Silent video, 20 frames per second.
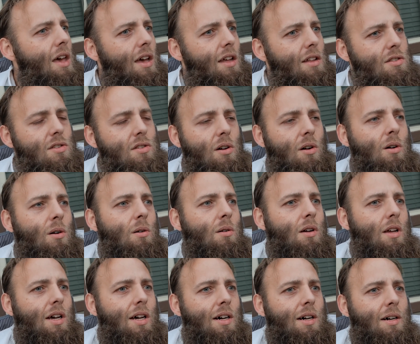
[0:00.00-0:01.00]
And so
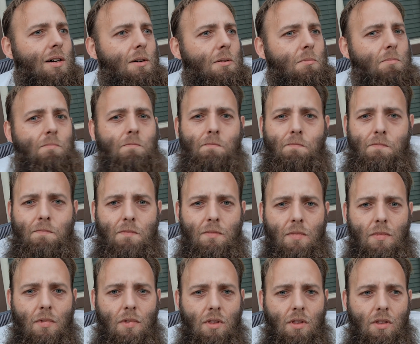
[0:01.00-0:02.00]

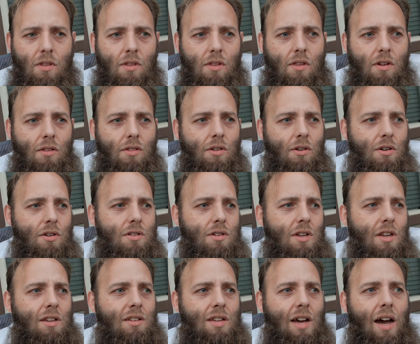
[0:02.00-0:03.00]
there is
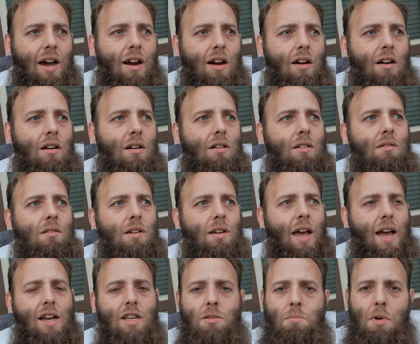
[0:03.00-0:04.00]
an entire
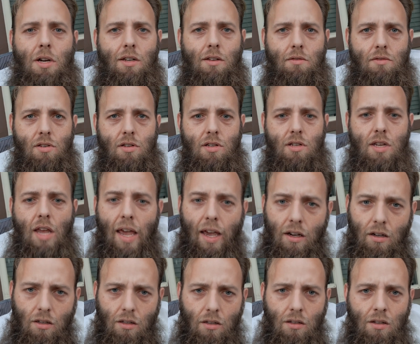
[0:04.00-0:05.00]
aspect of
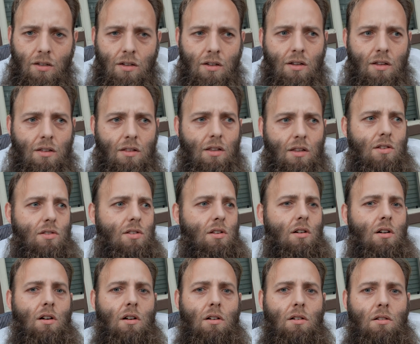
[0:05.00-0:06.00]
scale that is
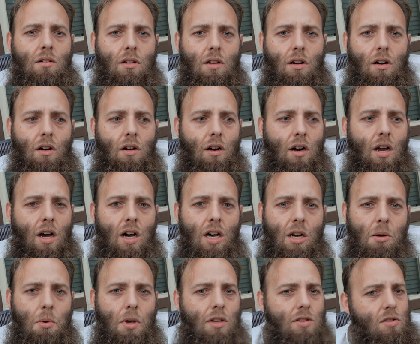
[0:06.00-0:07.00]
in our
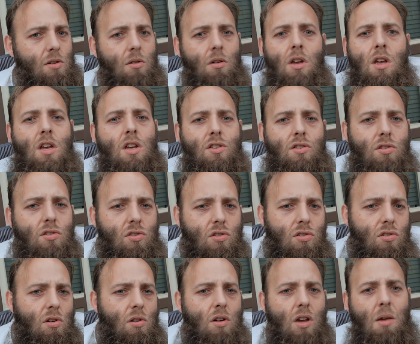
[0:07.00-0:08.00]
economy. So
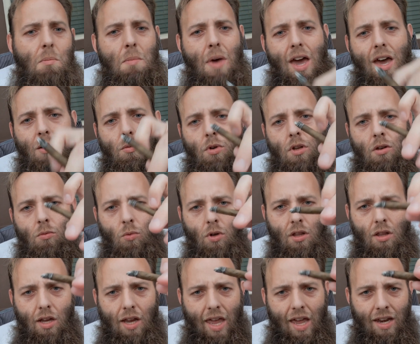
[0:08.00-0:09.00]
don't get mad
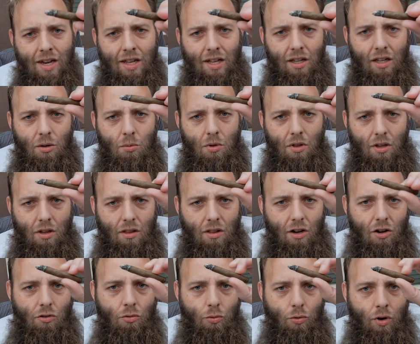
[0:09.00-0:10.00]
when the candela, when
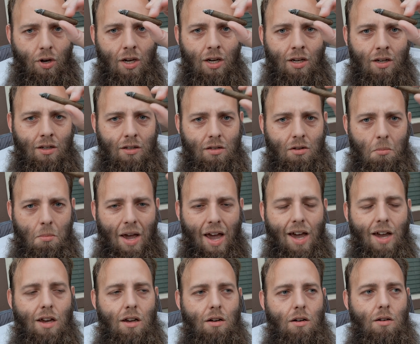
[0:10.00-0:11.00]
the green
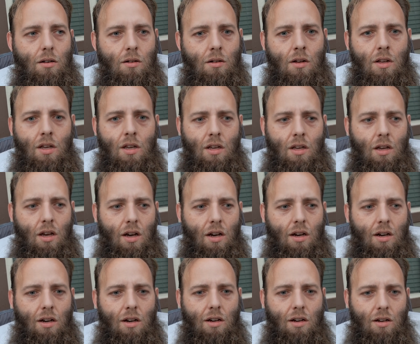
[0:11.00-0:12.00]
tobacco
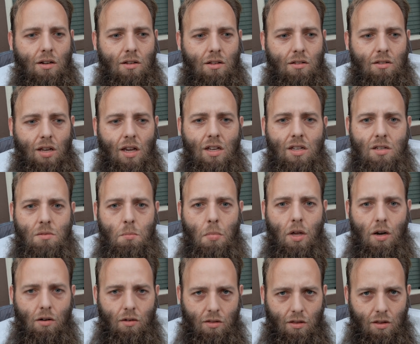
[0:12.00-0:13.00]
tastes
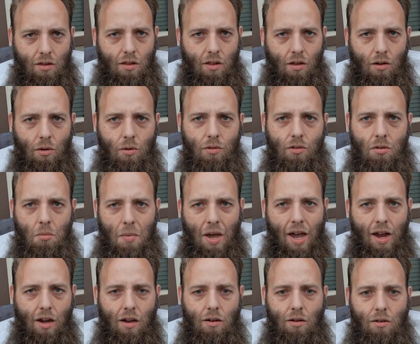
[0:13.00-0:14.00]
better than the old
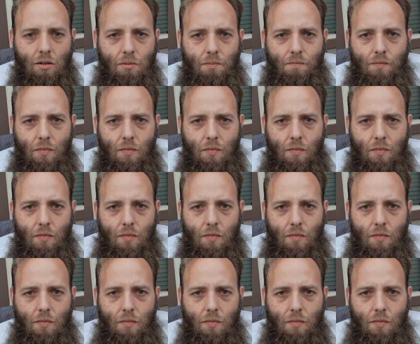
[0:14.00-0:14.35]
tobacco.